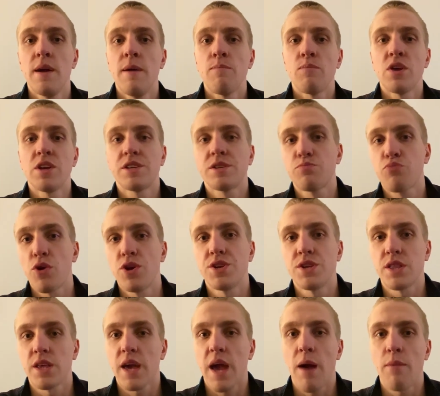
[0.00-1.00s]
This is
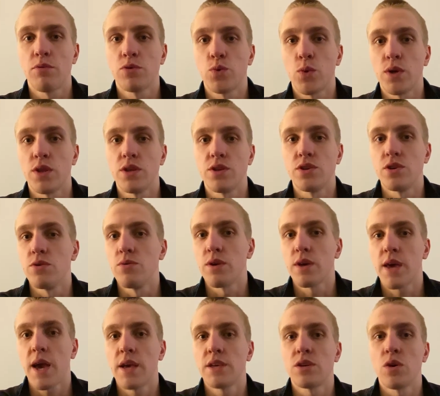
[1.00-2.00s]
bridging the gap between the two,
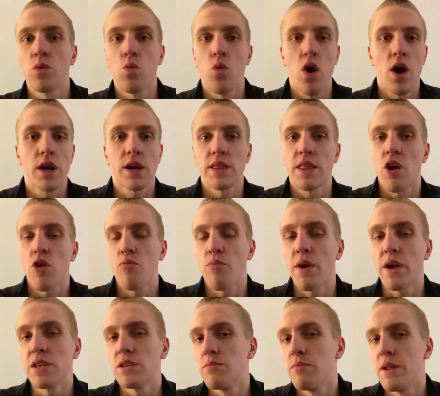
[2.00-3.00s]
okay? So working that
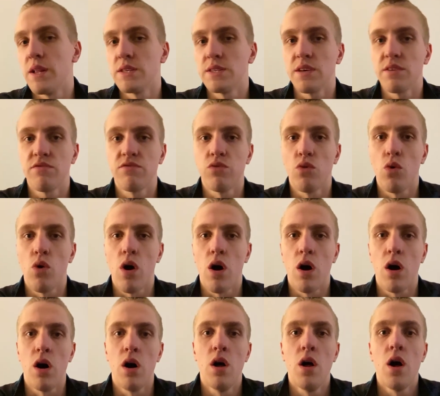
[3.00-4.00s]
repeatability
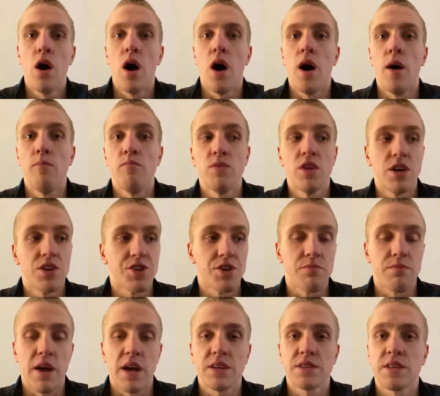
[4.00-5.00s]
for our
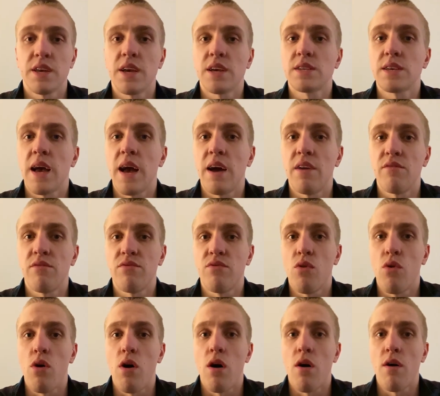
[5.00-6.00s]
gymnastics and
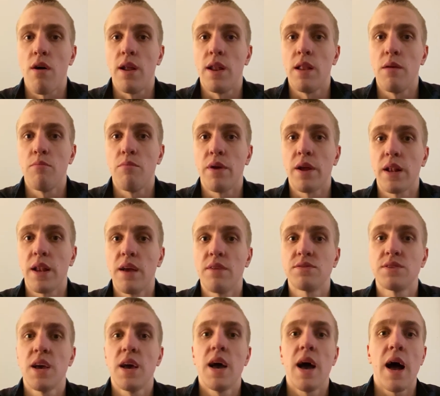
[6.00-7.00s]
for our Olympic
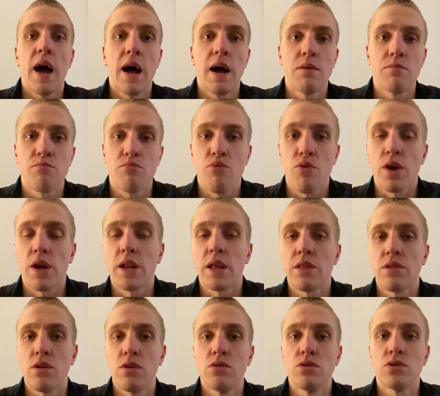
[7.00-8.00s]
lifts, and bringing
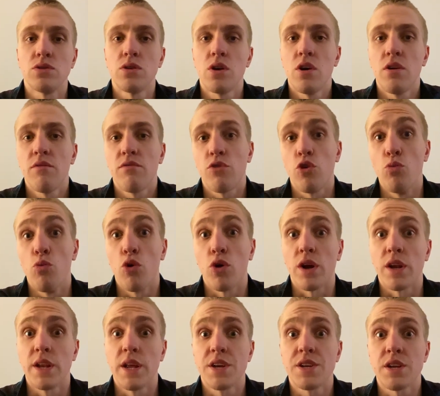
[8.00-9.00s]
in those few more
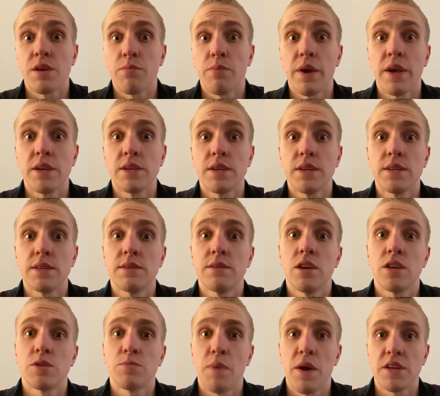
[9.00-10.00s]
conditioning pieces,
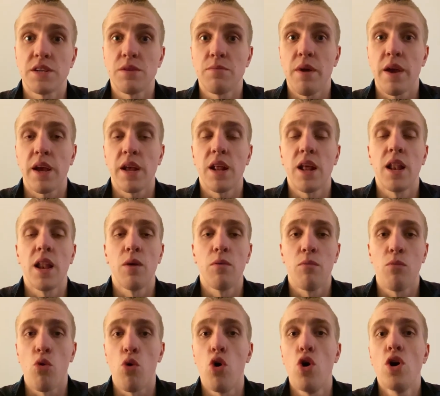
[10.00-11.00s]
especially making it a little
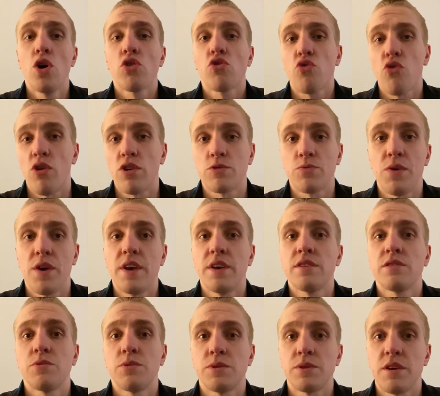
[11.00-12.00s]
bit more
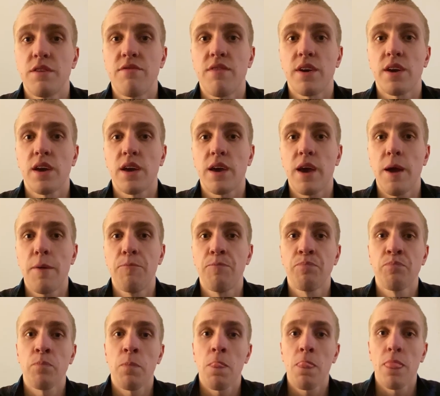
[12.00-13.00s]
CrossFit specific,
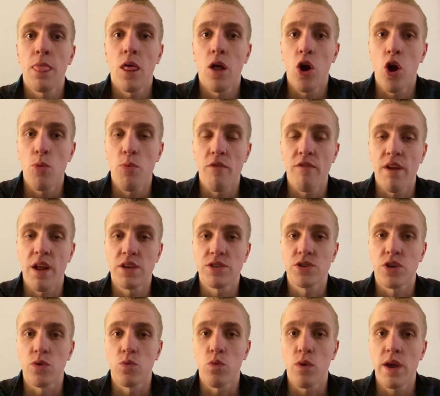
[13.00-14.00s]
okay? Hope everyone has
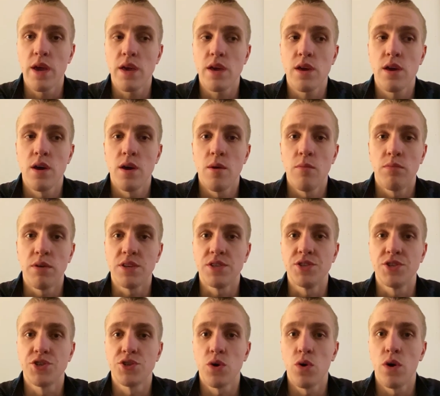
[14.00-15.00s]
a good week. Please
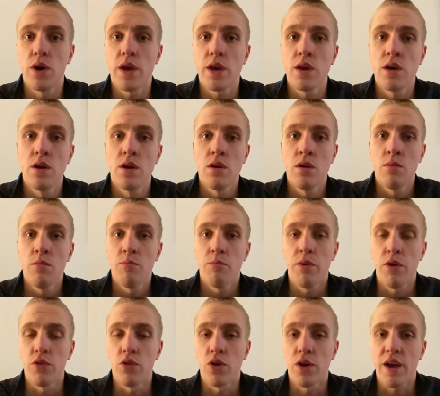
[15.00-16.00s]
enjoy.
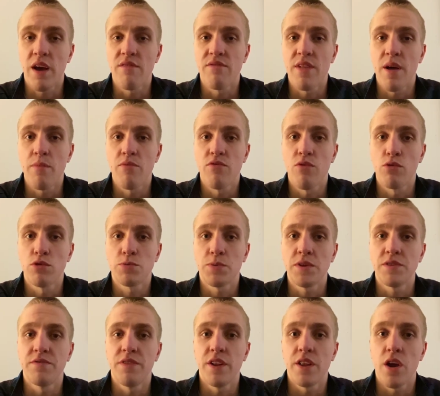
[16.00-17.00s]
Be on the lookout for that performance
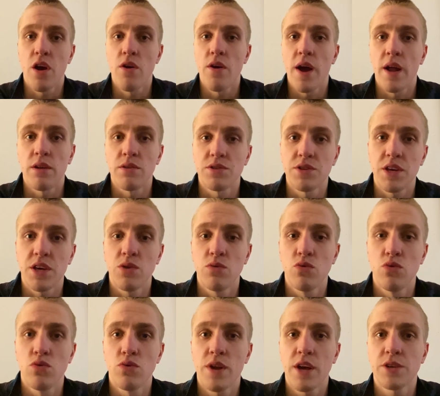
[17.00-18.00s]
piece video, and I'll see
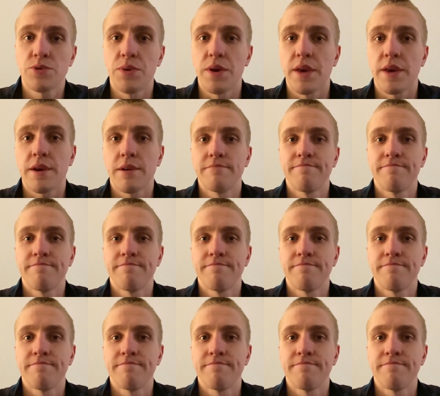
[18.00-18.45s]
you all next week.